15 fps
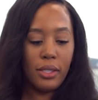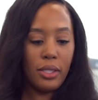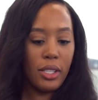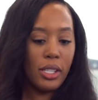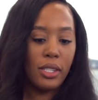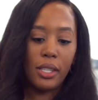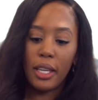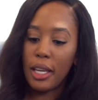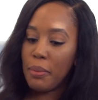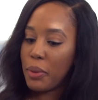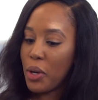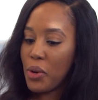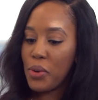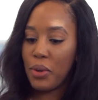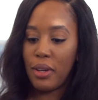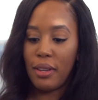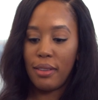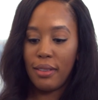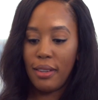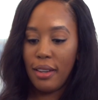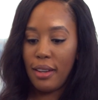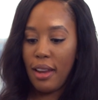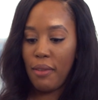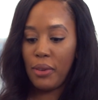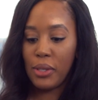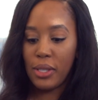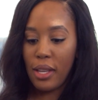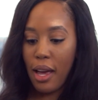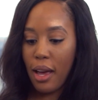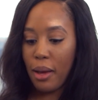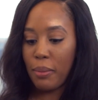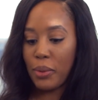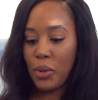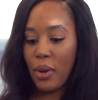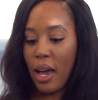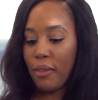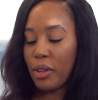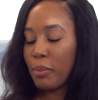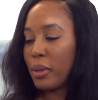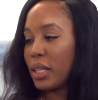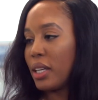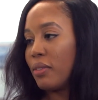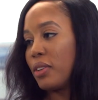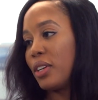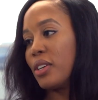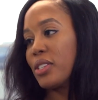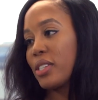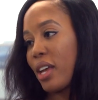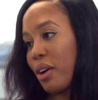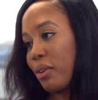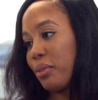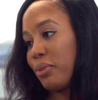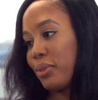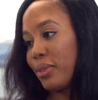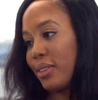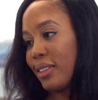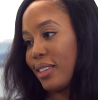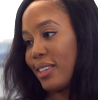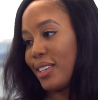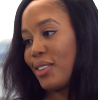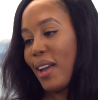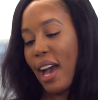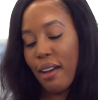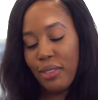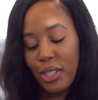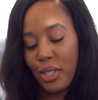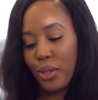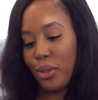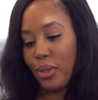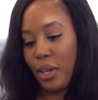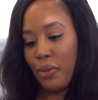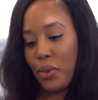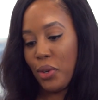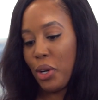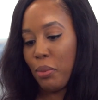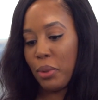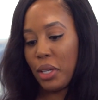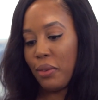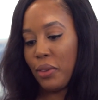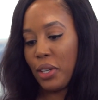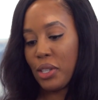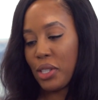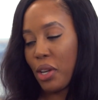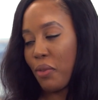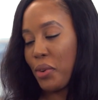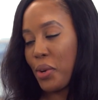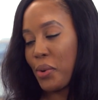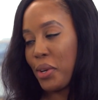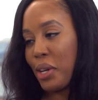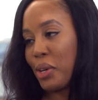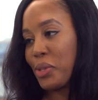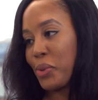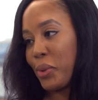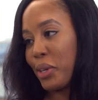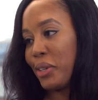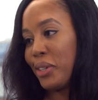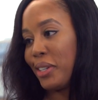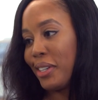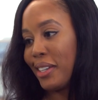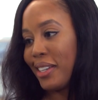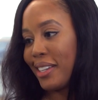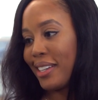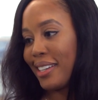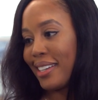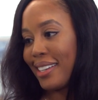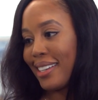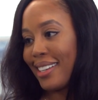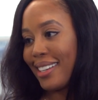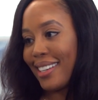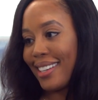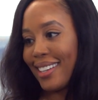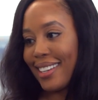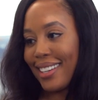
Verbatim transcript: Just keep going. Never stop. You have to believe in yourself. Yeah. You have to. If you don't believe in yourself, no one else will. And you can kind of start slowly.